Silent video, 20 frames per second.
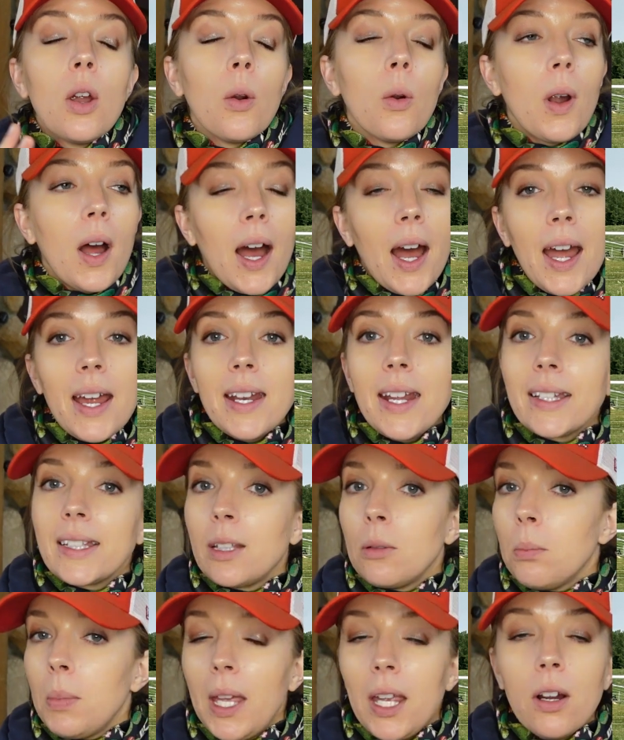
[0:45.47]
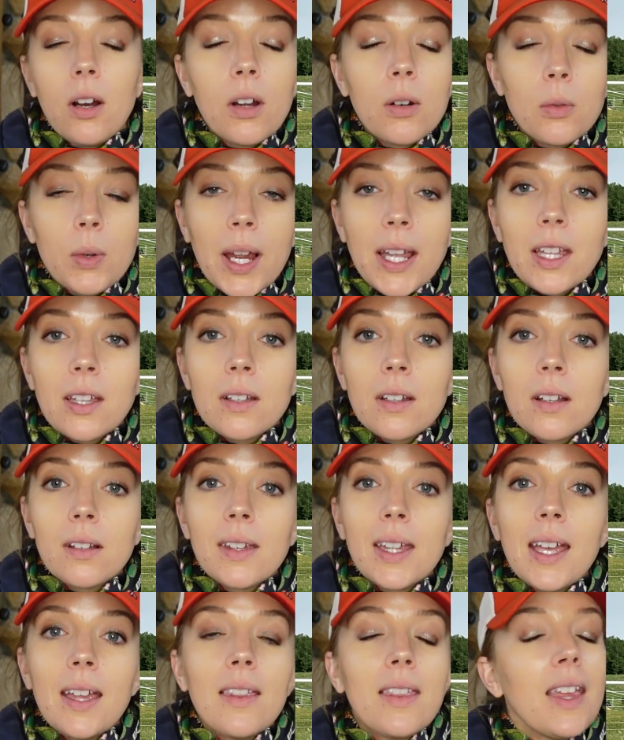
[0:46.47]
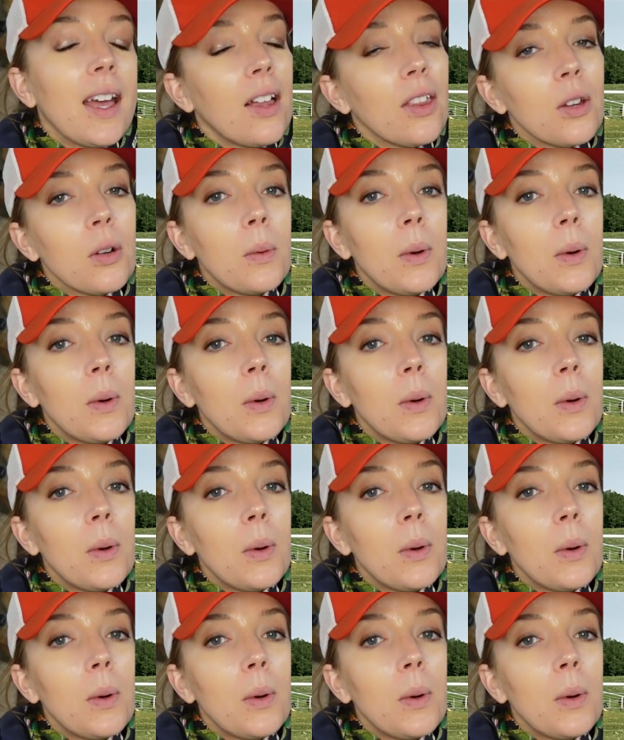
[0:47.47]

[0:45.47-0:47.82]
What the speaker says: ride and compete on regularly. The other